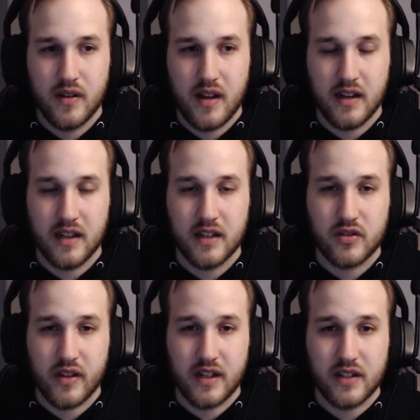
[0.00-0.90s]
an
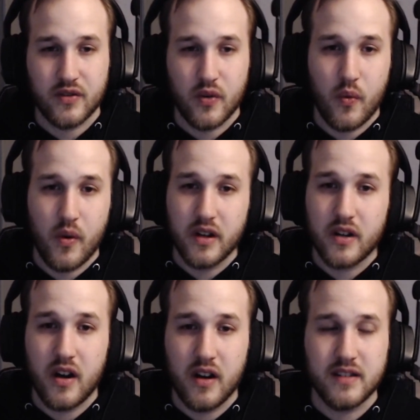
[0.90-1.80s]
Elestral that is 1
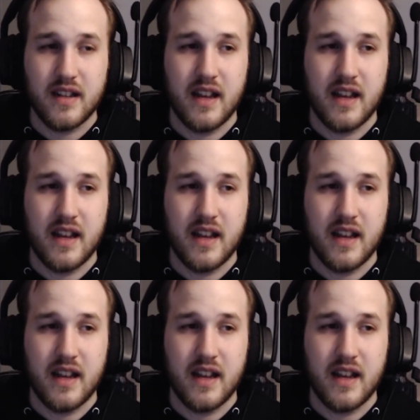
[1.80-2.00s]
cost,